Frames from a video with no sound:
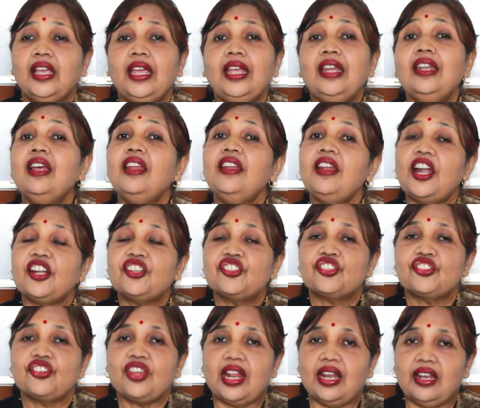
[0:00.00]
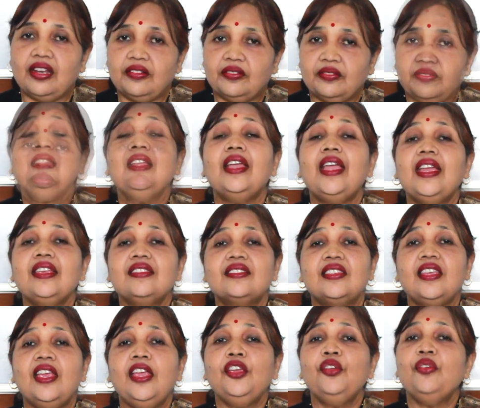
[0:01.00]
in a nutshell. In the
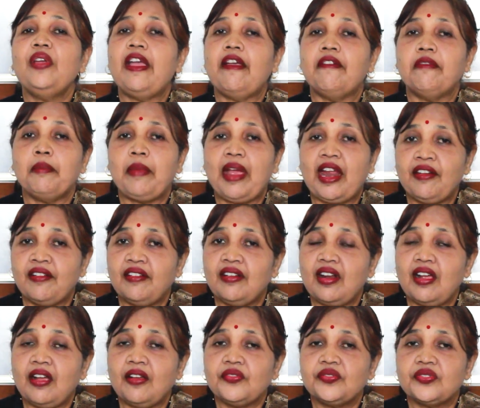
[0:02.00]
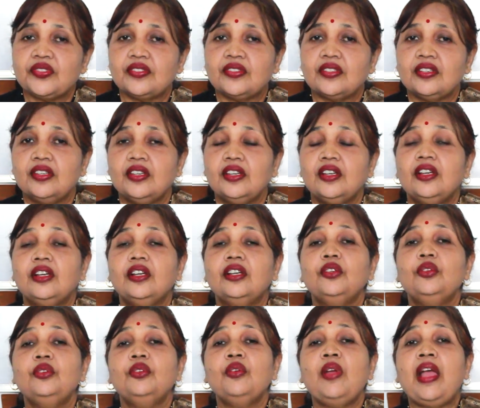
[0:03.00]
essay, you have paragraphs,
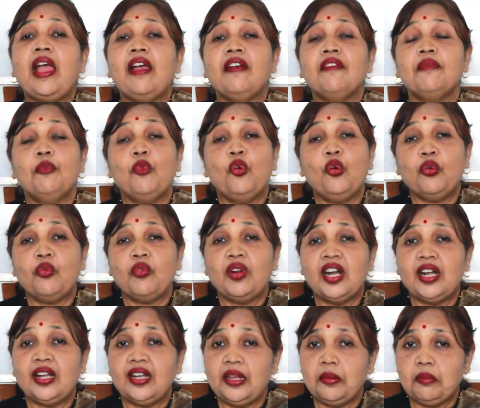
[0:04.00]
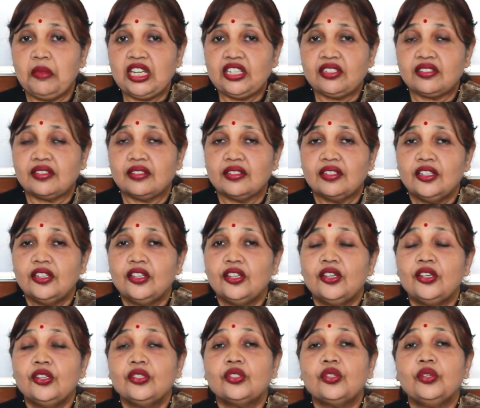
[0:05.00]
you have more word limit,
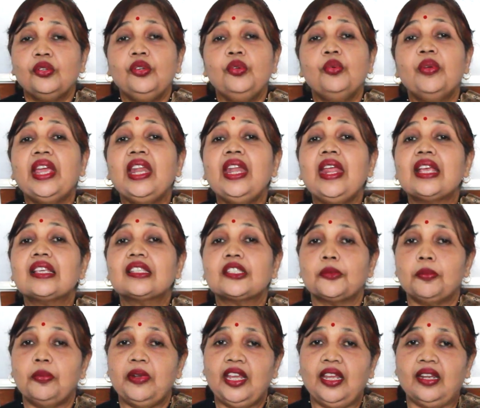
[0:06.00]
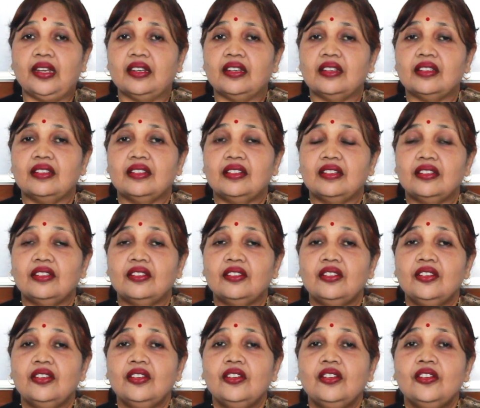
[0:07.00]
so you can explain.
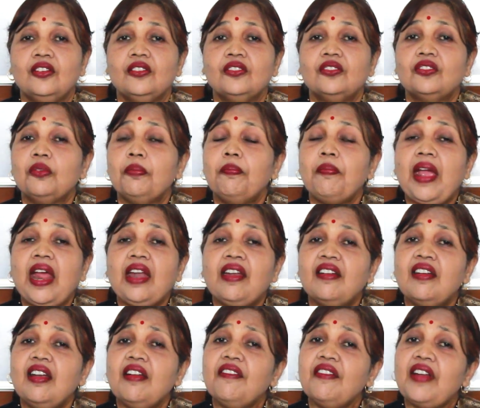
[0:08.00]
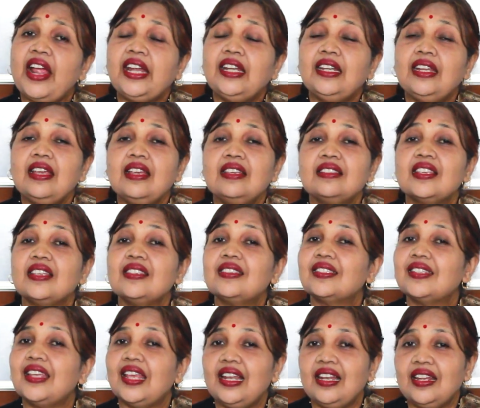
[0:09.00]
So paragraph writing is a
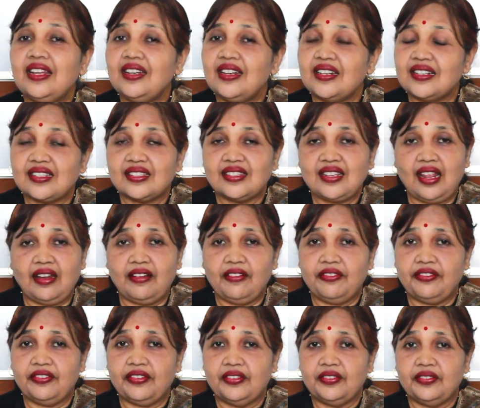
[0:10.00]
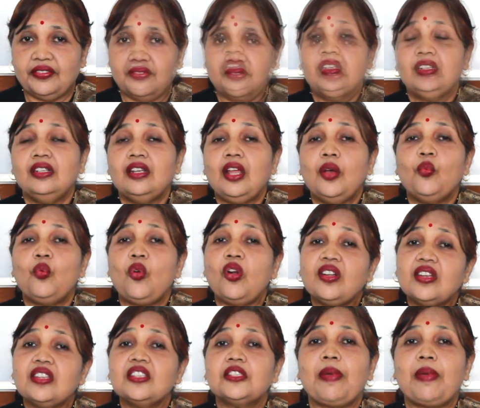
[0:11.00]
skill in itself. Now,
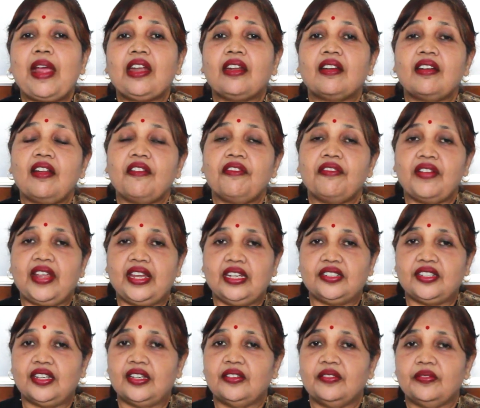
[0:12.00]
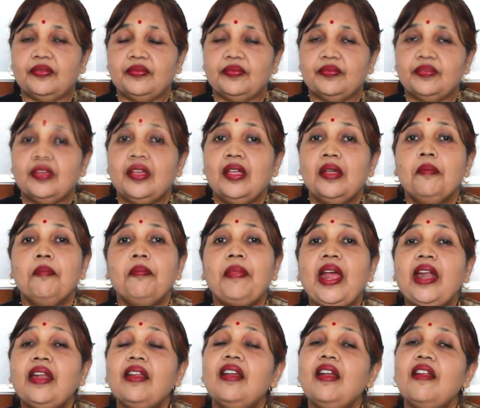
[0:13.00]
what paragraph writing?
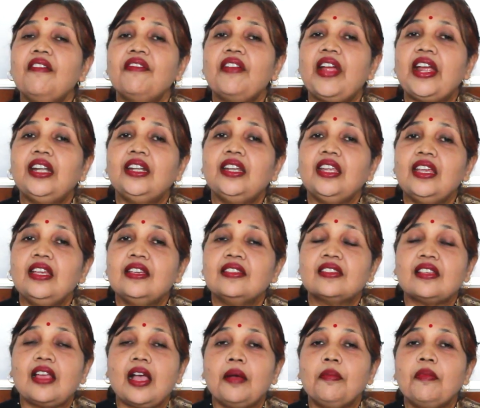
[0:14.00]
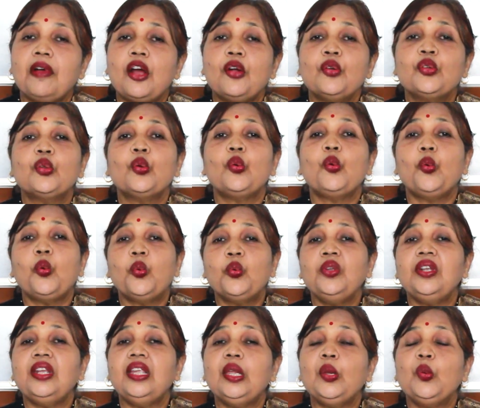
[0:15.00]
Paragraph writing is about
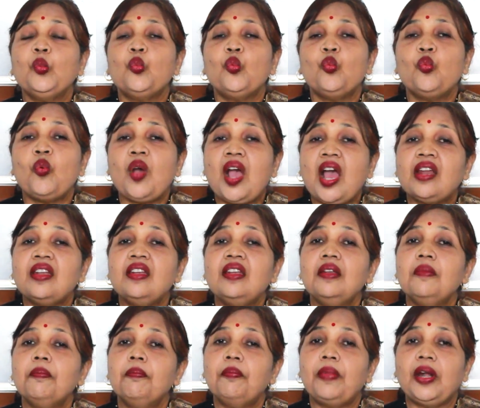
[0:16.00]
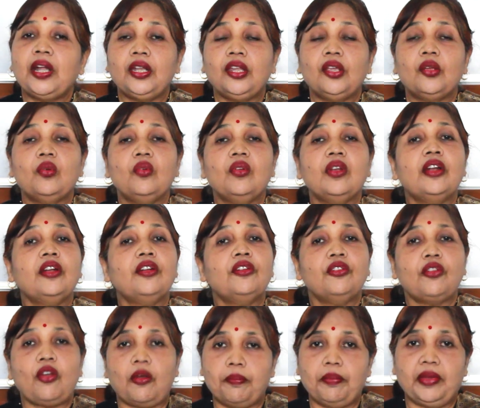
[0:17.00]
only one particular
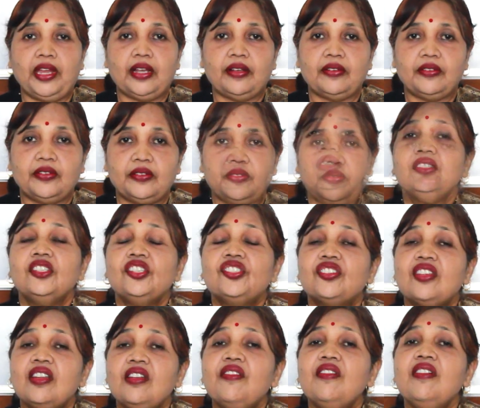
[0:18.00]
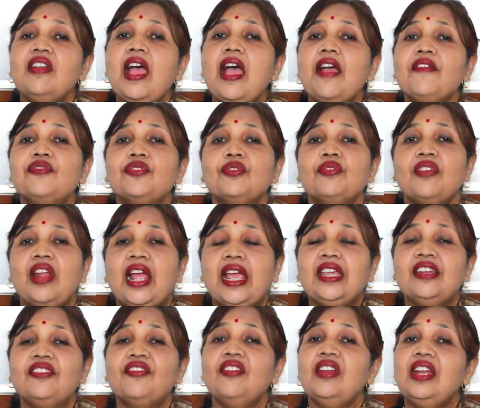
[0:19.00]
topic. The children have to
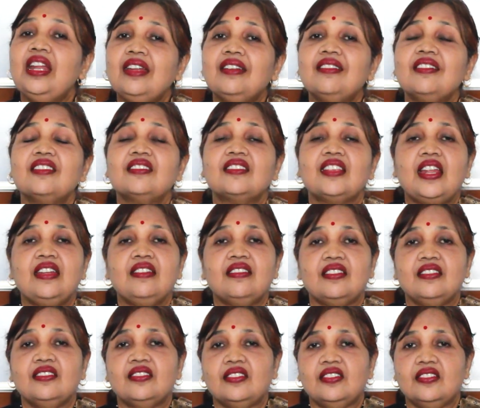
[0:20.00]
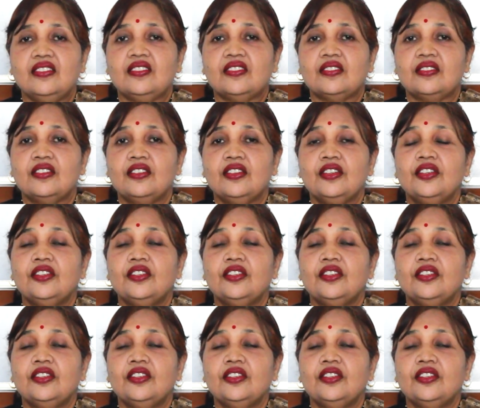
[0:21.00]
write related sentences